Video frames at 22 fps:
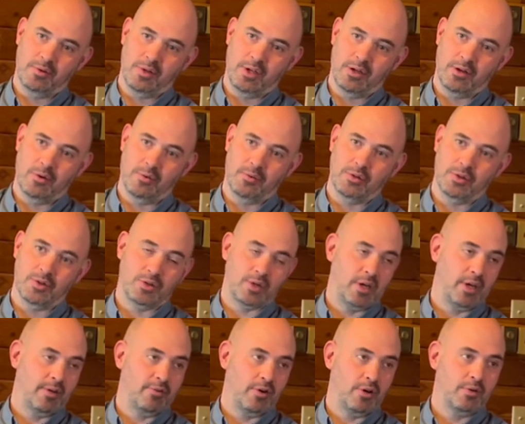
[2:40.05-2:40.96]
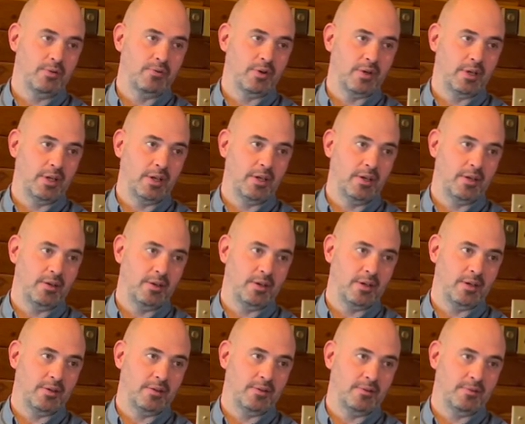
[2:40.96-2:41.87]
on the drive over here,
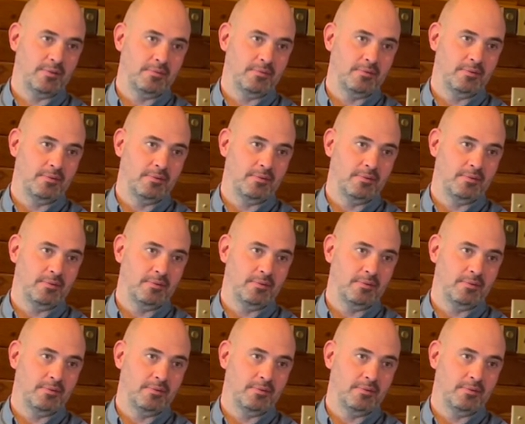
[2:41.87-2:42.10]
and